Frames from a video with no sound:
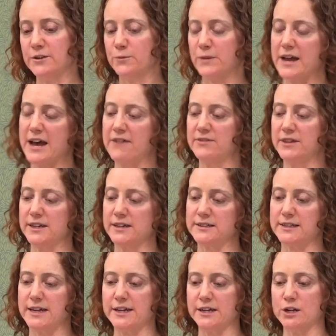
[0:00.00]
And we have things
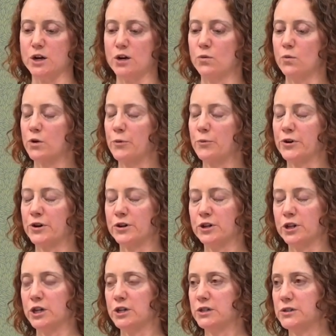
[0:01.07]
like, warm winter
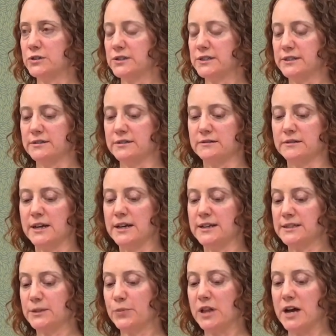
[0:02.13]
clothes and
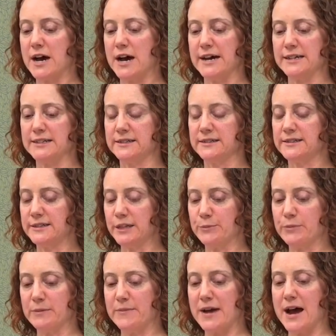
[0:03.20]
supplies and
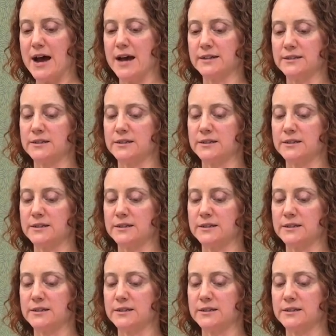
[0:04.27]
sleeping bags,